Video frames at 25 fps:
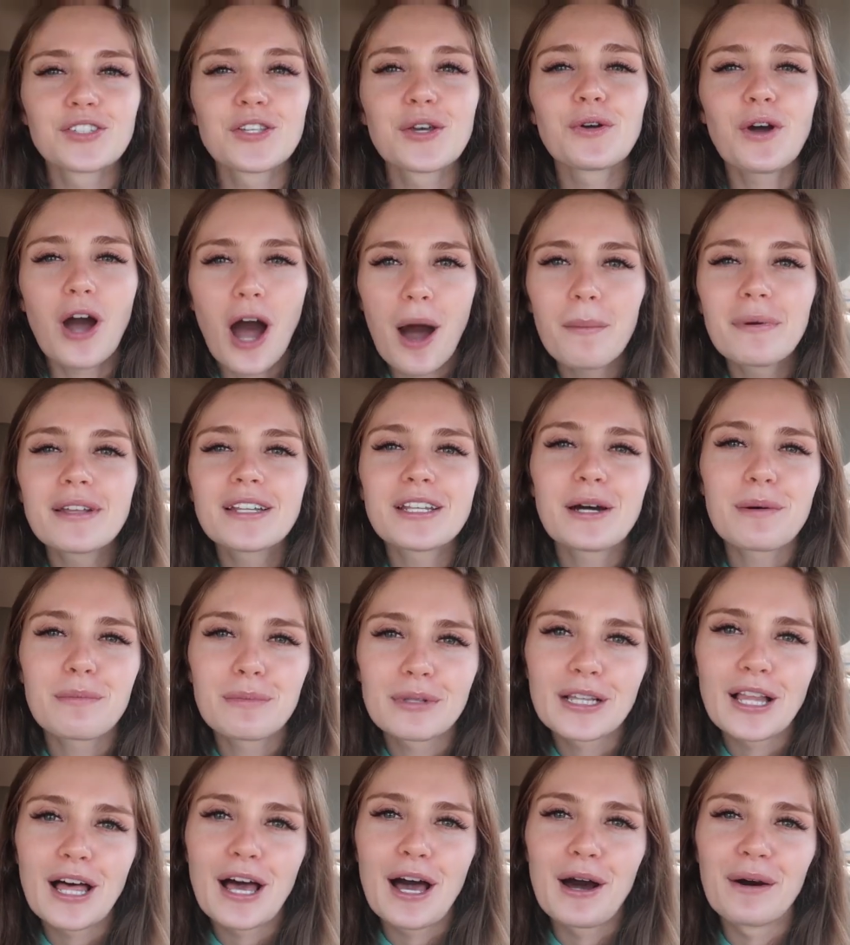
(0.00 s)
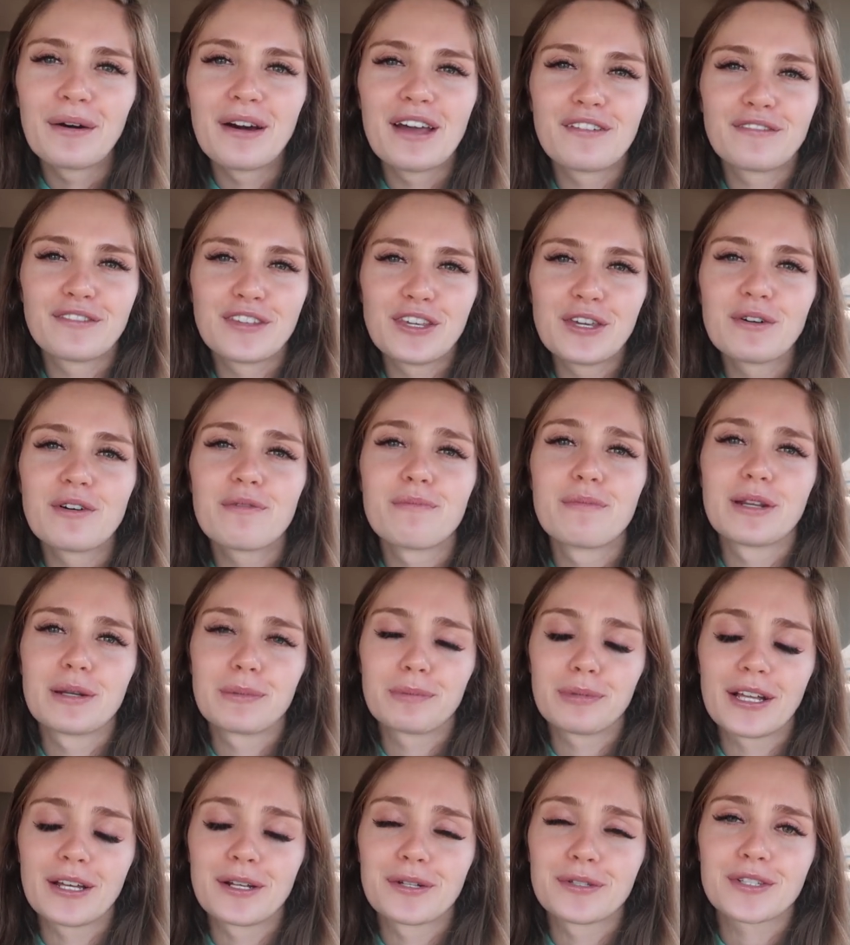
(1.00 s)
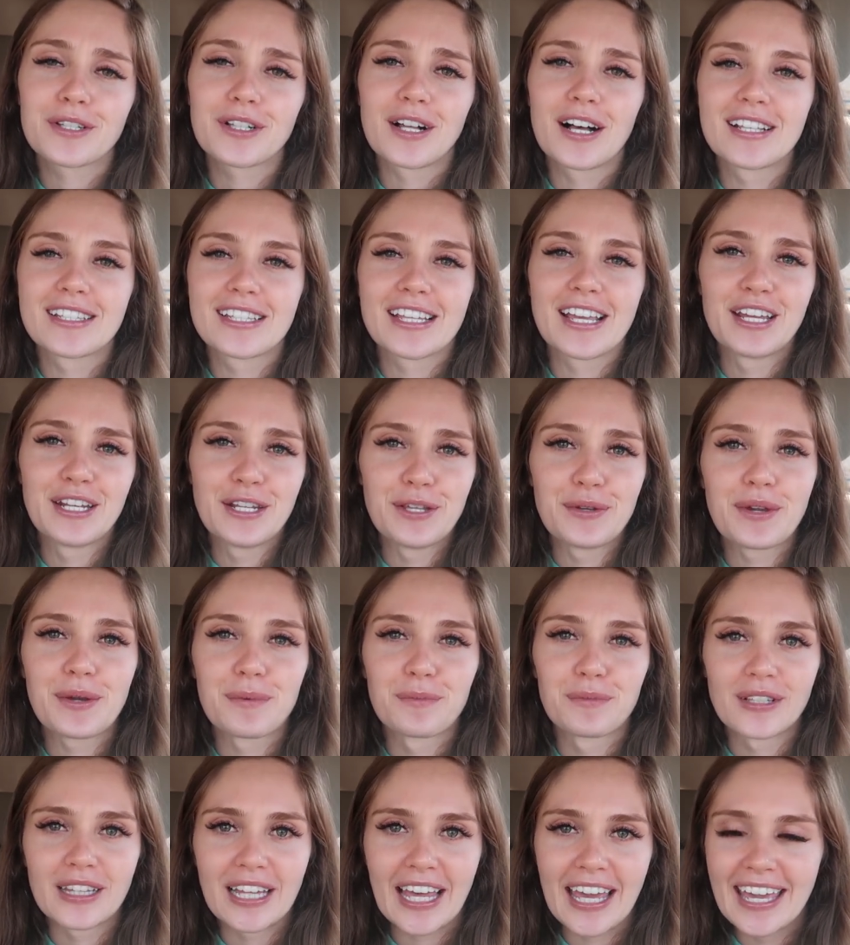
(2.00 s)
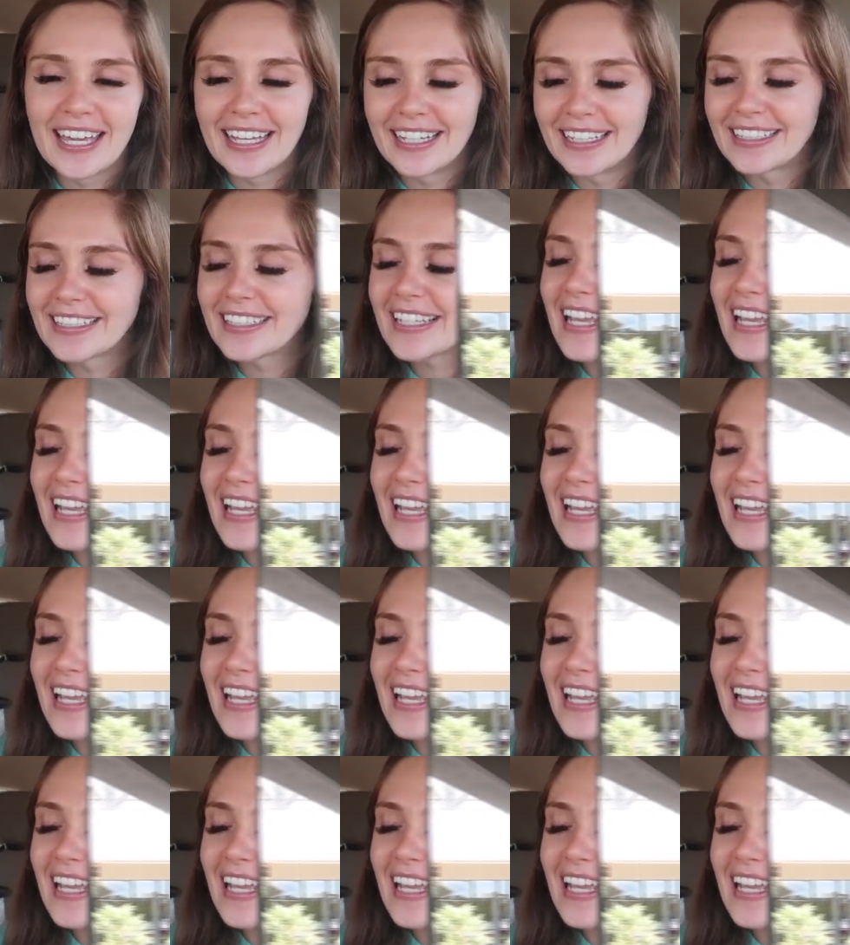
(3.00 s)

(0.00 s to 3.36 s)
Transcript: So comment down below if you have been to Plato's Closet and you can relate.